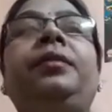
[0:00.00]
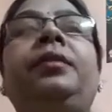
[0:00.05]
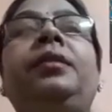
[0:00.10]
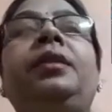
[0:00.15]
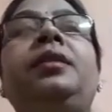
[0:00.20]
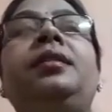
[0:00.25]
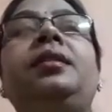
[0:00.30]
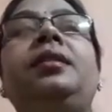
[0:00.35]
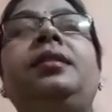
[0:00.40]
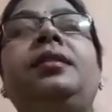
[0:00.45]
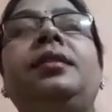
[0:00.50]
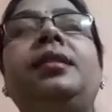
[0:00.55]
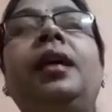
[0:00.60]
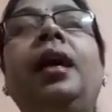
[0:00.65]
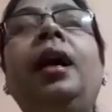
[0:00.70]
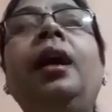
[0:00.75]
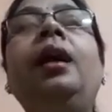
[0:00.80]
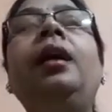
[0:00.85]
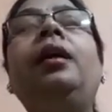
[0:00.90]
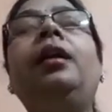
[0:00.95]
This is
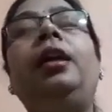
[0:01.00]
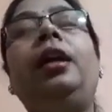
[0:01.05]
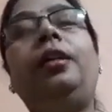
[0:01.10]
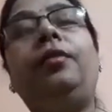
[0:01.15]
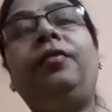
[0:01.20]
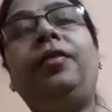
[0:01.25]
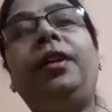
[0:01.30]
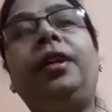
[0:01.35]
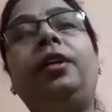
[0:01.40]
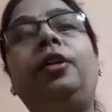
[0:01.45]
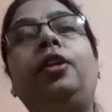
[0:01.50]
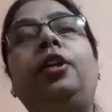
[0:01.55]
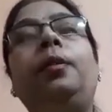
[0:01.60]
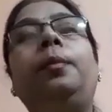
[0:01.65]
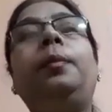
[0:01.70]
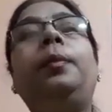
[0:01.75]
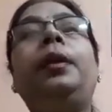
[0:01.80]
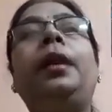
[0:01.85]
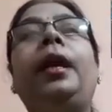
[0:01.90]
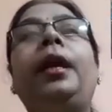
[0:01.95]
the effect
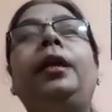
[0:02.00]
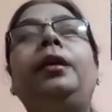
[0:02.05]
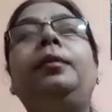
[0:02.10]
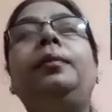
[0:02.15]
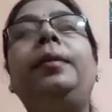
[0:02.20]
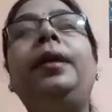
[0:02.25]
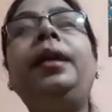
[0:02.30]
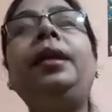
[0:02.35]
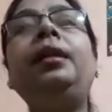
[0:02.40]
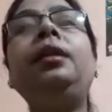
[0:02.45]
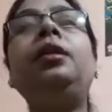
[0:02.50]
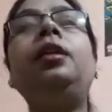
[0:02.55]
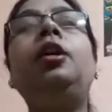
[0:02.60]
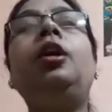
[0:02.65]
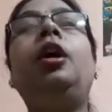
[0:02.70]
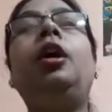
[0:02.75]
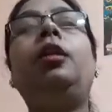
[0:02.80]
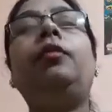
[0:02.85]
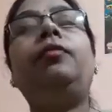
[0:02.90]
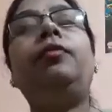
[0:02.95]
of climate
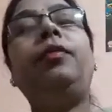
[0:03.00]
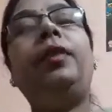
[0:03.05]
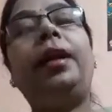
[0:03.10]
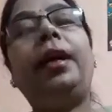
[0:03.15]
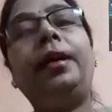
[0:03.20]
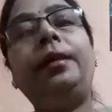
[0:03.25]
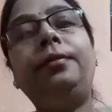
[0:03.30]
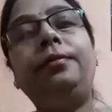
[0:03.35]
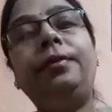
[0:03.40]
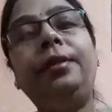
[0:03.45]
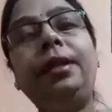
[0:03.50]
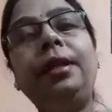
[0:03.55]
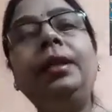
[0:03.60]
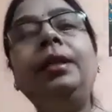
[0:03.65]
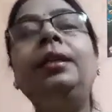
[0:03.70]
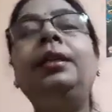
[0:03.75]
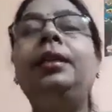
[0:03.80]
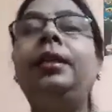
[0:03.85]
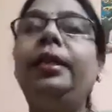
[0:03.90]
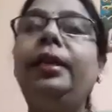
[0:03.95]
of life in
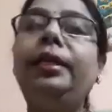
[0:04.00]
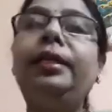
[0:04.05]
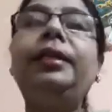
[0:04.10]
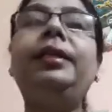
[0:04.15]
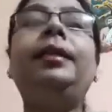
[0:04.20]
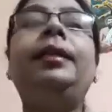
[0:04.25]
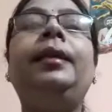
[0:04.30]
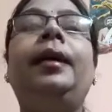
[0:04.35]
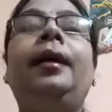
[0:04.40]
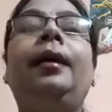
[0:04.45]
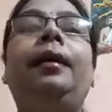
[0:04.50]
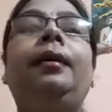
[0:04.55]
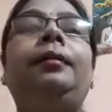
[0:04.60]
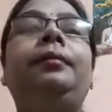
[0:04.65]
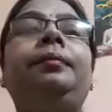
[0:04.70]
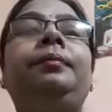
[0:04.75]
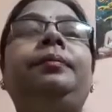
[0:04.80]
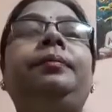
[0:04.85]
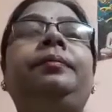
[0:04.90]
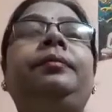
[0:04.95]
India.
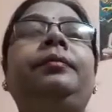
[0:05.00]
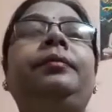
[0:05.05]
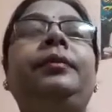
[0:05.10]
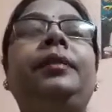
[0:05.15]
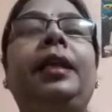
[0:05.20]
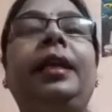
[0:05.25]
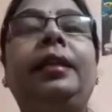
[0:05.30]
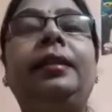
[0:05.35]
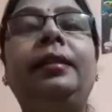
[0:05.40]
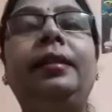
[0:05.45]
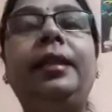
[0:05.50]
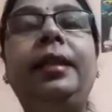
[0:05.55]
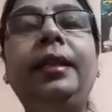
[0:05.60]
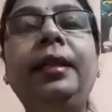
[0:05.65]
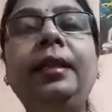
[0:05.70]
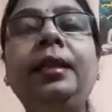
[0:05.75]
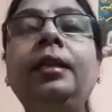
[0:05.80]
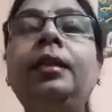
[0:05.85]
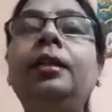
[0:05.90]
And then